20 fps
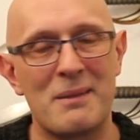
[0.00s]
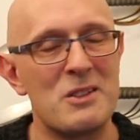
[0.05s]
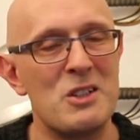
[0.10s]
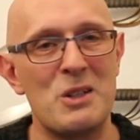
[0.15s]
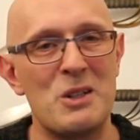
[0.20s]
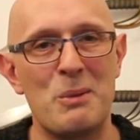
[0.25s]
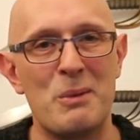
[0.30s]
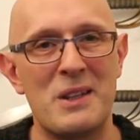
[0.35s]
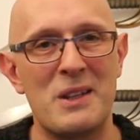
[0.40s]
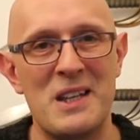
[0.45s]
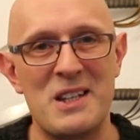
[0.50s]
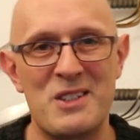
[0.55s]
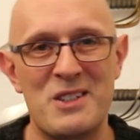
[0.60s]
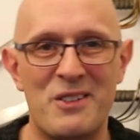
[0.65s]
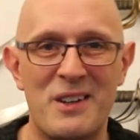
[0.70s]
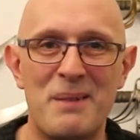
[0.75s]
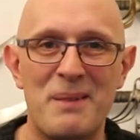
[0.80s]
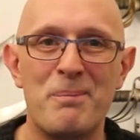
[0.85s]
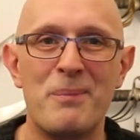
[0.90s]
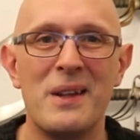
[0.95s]
to do with
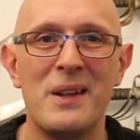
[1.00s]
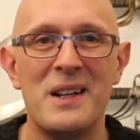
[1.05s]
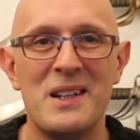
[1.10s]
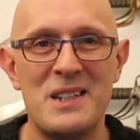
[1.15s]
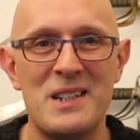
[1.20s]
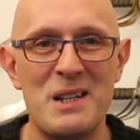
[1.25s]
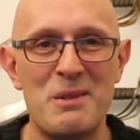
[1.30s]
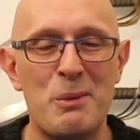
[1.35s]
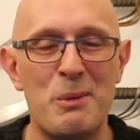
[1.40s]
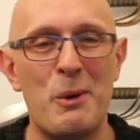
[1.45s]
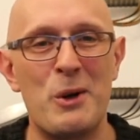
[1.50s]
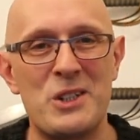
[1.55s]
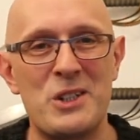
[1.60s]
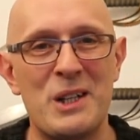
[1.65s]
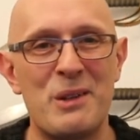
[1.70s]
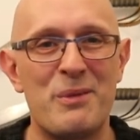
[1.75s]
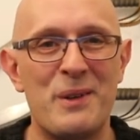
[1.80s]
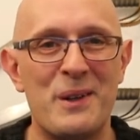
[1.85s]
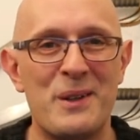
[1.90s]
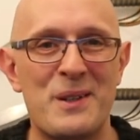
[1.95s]
history. Cheers for
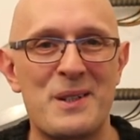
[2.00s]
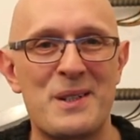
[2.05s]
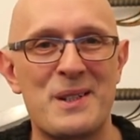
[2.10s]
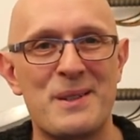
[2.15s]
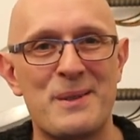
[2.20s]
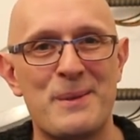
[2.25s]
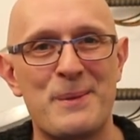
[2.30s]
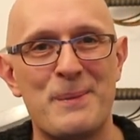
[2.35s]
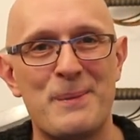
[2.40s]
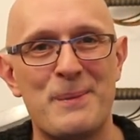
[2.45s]
watching, folks.